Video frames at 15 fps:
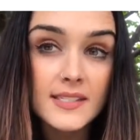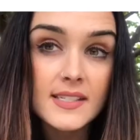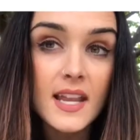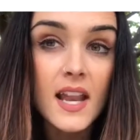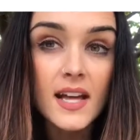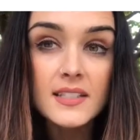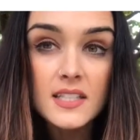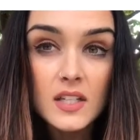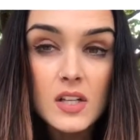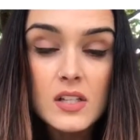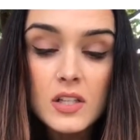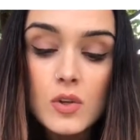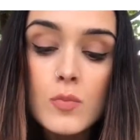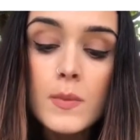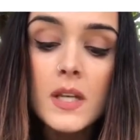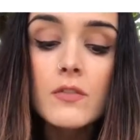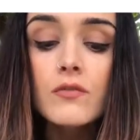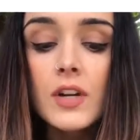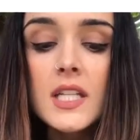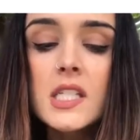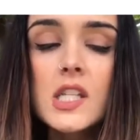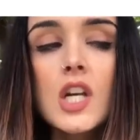And I did a little bit of
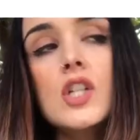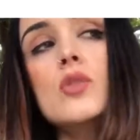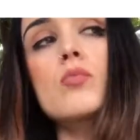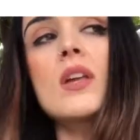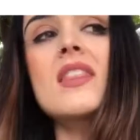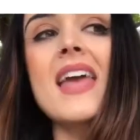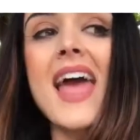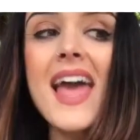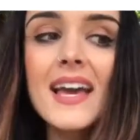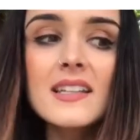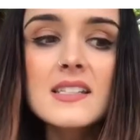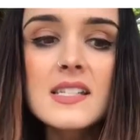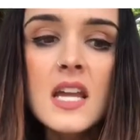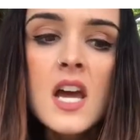research with eggs.